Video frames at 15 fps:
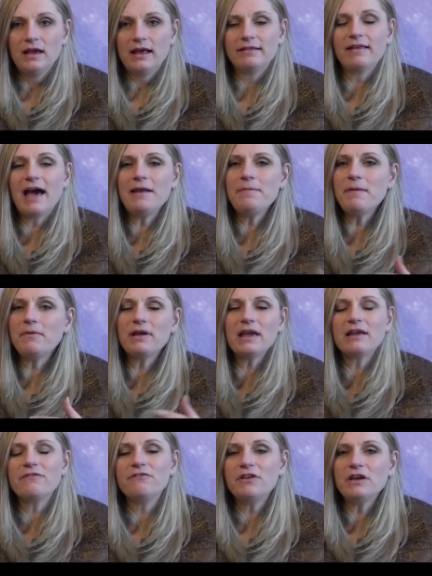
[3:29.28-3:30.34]
And a lot of people
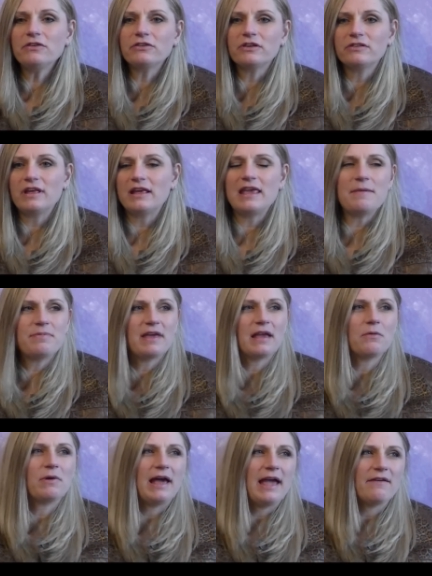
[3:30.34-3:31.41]
get confused because they keep
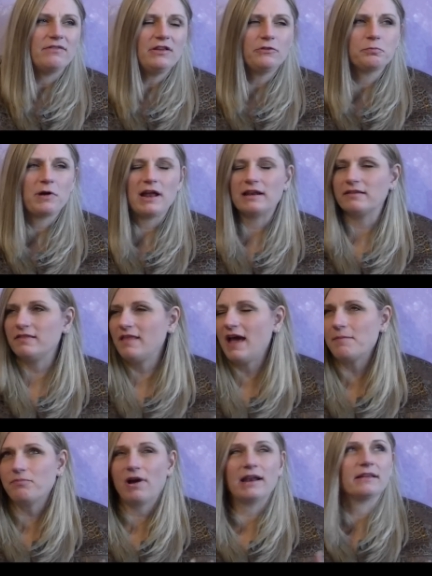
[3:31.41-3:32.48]
thinking, well, I have this product and
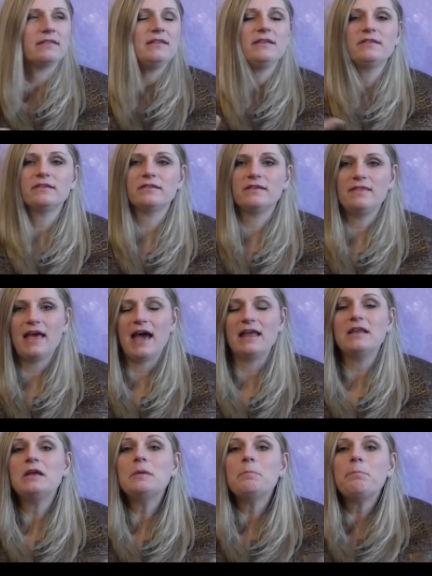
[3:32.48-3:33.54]
that product and this, this, and
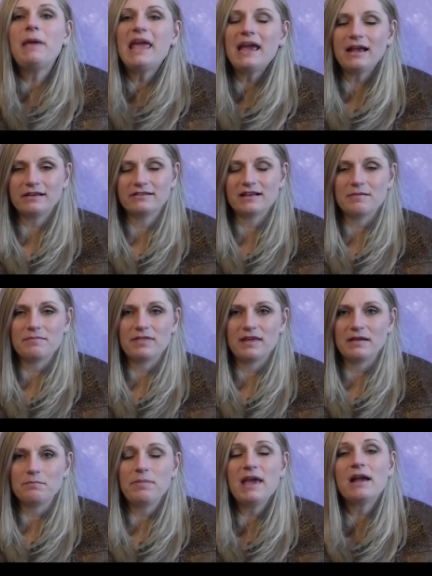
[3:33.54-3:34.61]
that. Pick
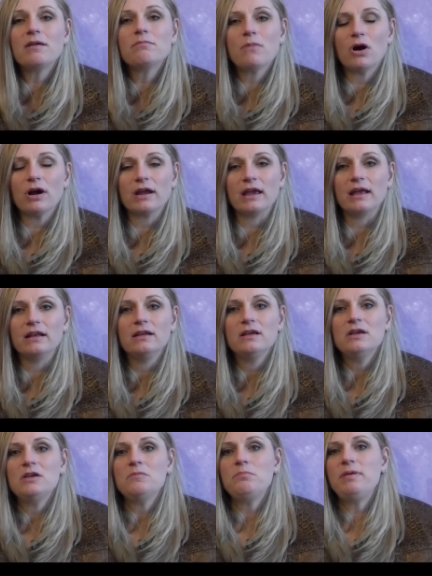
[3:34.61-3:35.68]
something. Pick a market.
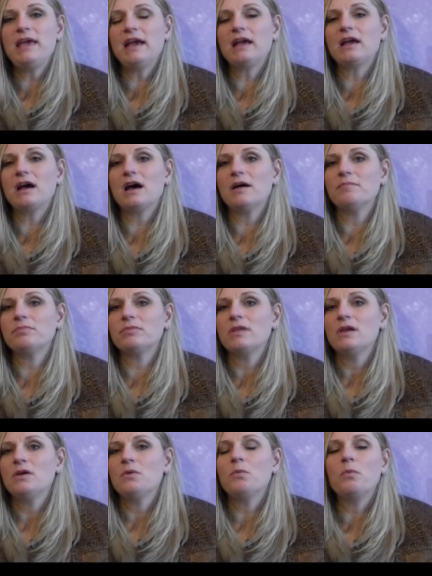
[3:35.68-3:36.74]
Pick
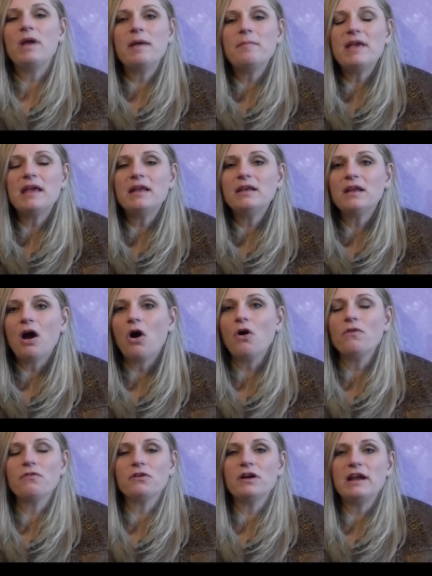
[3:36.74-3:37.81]
um, women
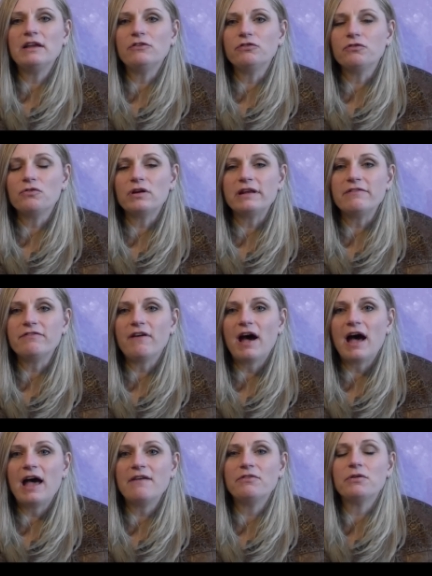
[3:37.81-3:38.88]
over age
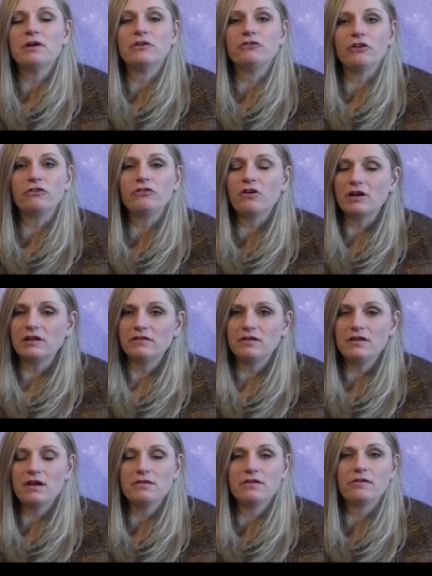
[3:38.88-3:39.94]
45 who are just starting
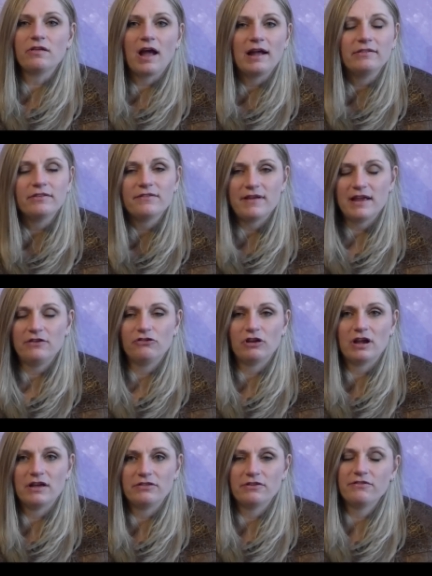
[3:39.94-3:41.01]
to know the signs of
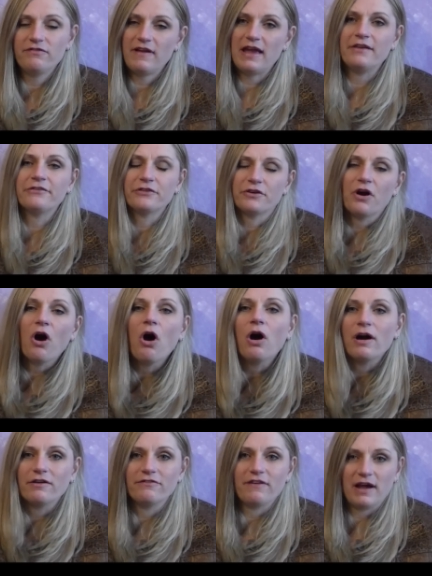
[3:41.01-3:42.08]
aging on their face and are
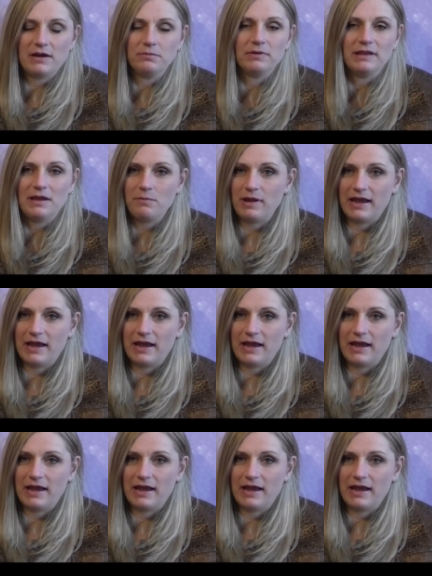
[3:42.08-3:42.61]
horrified when they